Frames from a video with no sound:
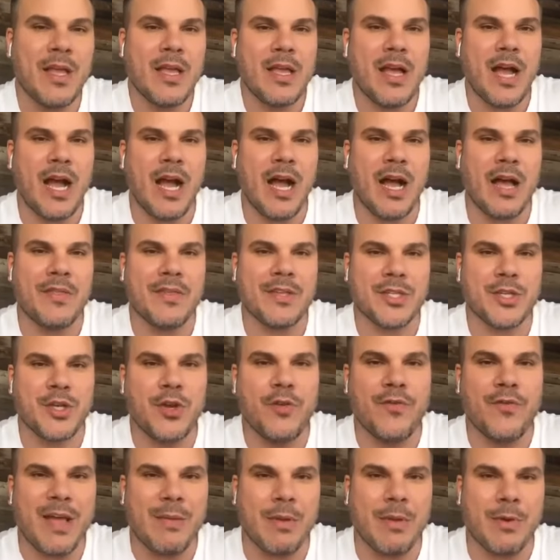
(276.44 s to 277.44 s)
uh, this new
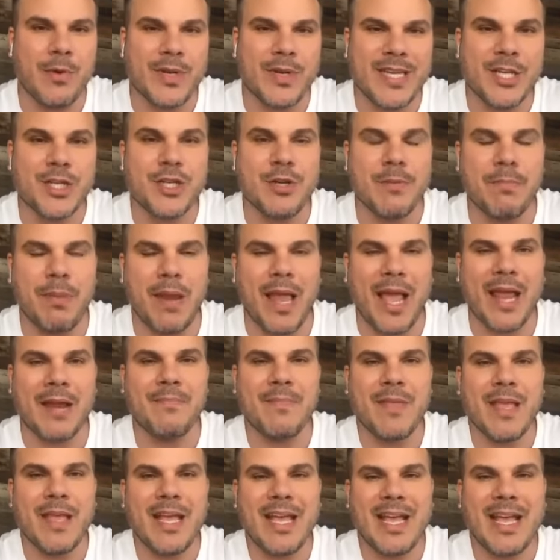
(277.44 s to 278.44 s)
family retention
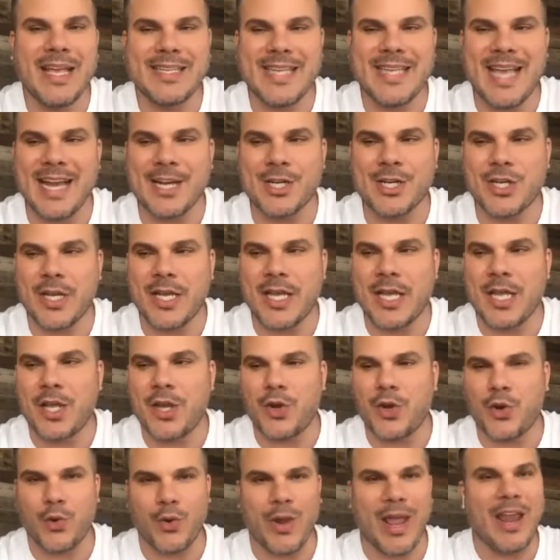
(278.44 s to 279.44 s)
plan is actually
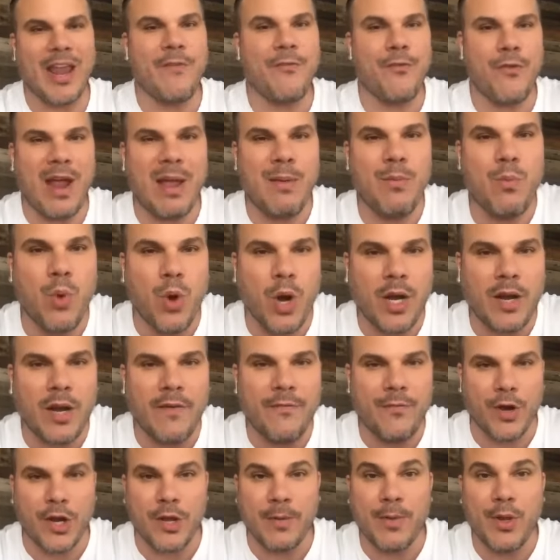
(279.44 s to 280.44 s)
create a framework
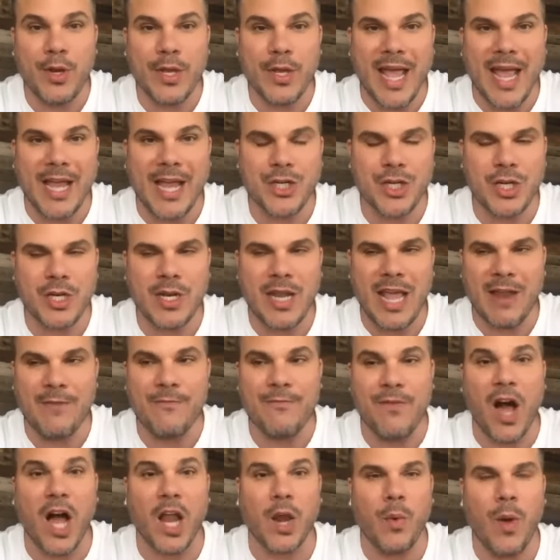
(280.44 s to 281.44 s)
for communication and
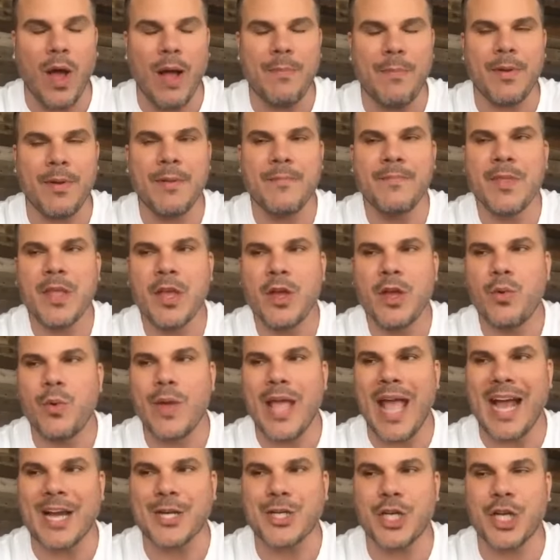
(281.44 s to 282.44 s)
follow-up.
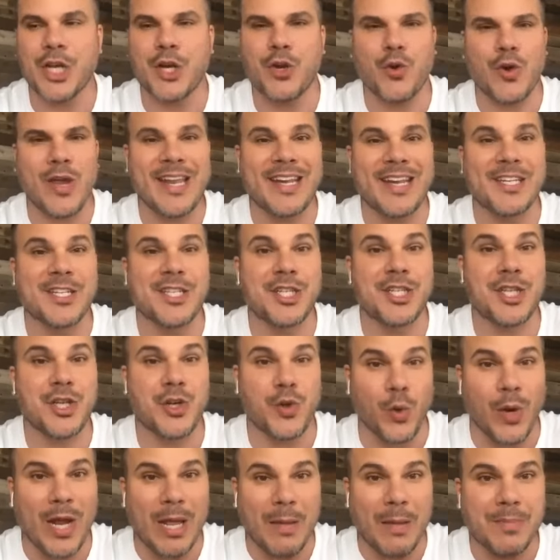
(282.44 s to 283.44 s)
We actually created
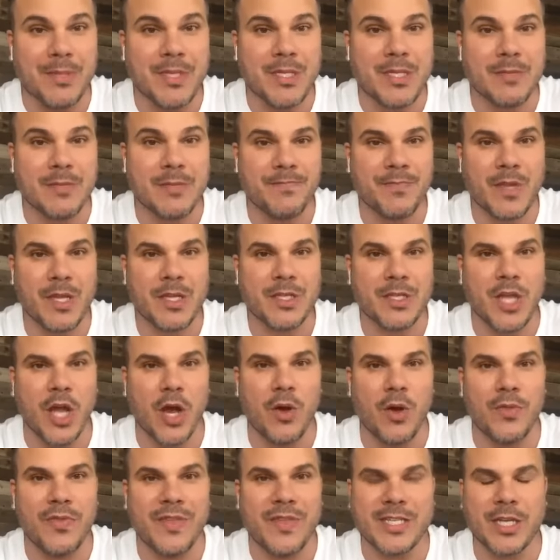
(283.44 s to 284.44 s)
scripts.
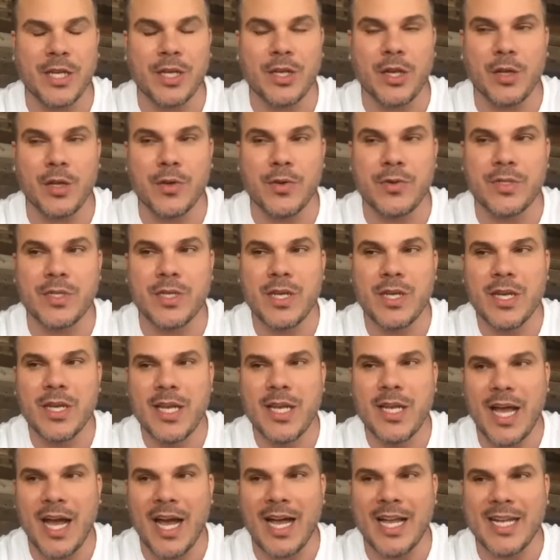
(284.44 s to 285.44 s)
So this includes
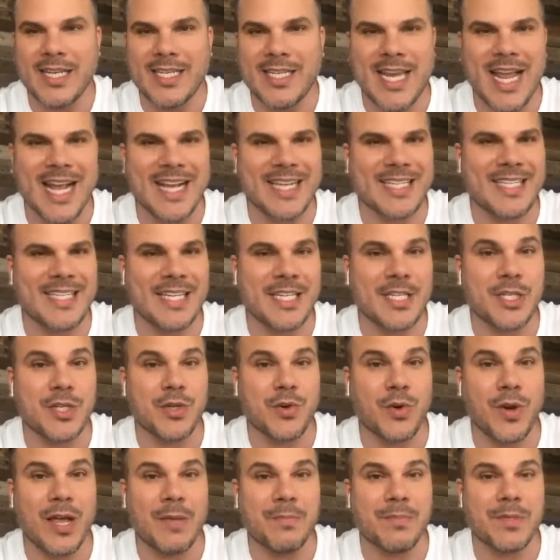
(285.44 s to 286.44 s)
uh, texting
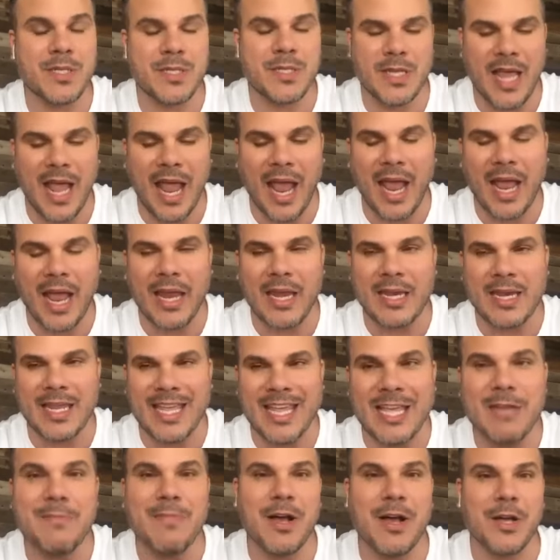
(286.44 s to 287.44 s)
scripts and
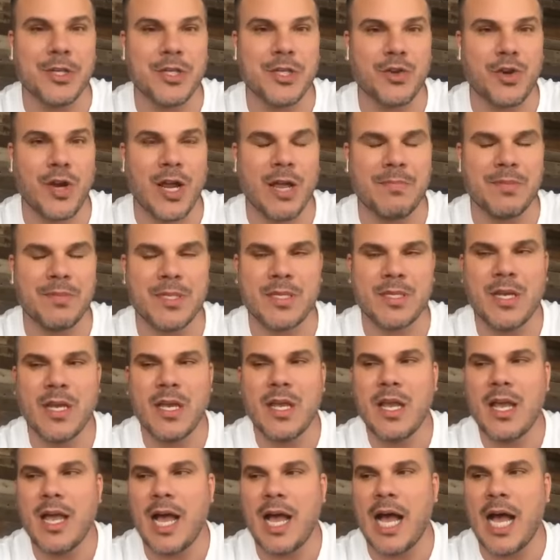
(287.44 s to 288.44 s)
email scripts
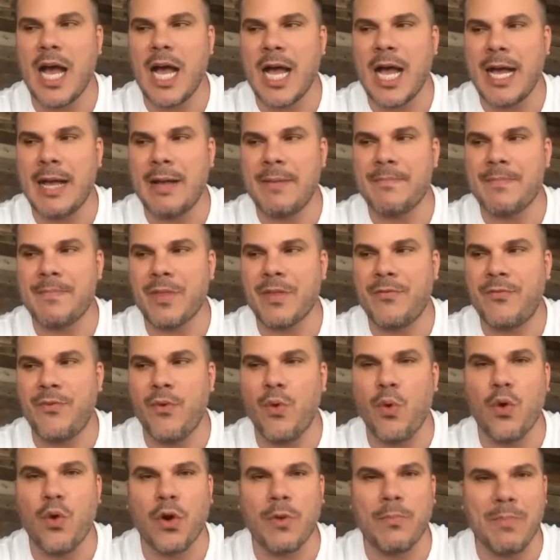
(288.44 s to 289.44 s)
Um,
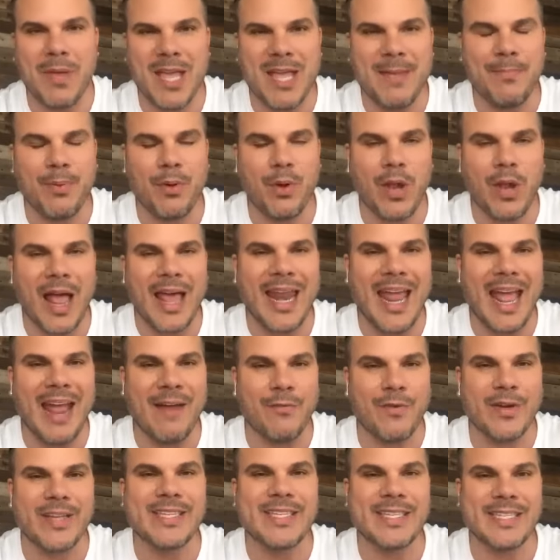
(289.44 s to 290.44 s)
for people at
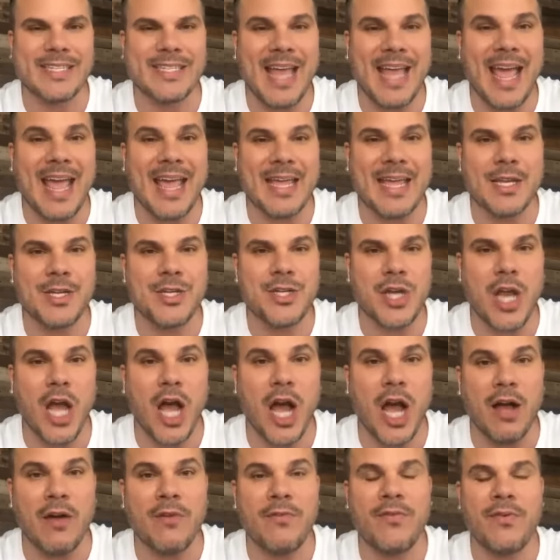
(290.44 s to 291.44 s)
every stage of